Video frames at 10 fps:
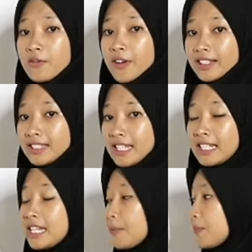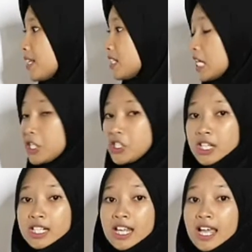affecting
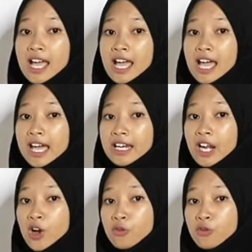depreciation, and